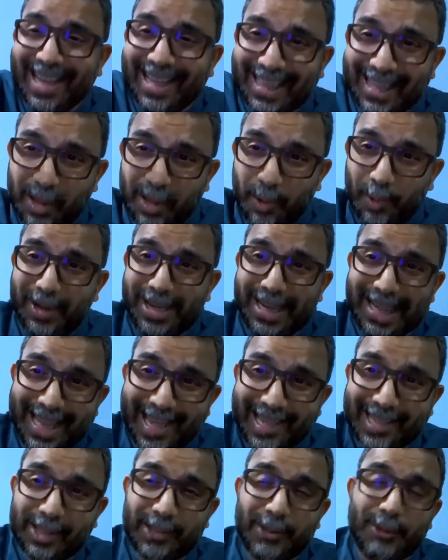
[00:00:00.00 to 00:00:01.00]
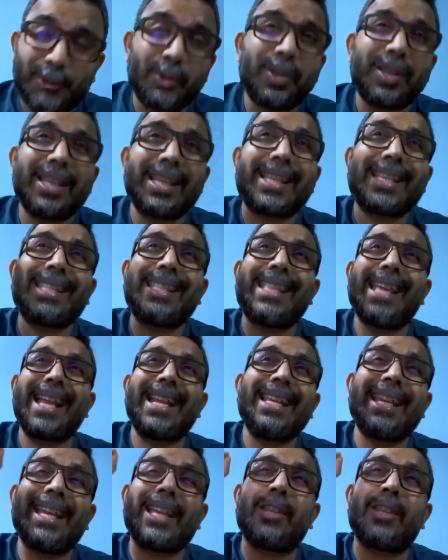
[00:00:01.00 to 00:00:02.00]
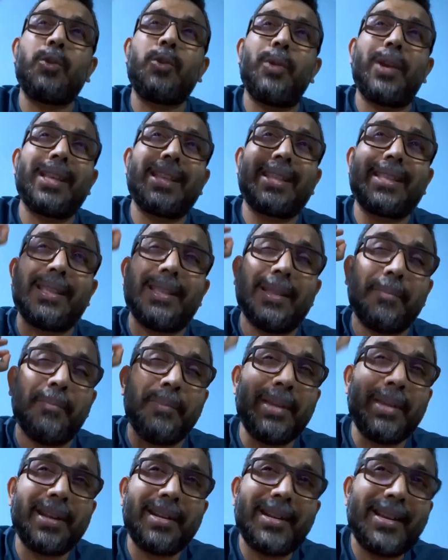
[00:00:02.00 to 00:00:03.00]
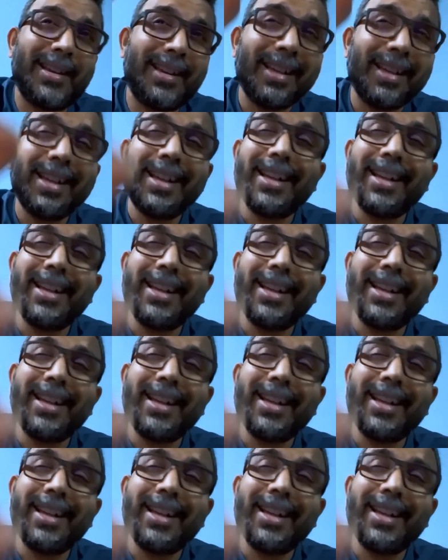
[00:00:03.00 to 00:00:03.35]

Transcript: The only excuse is staring at you as the mirror.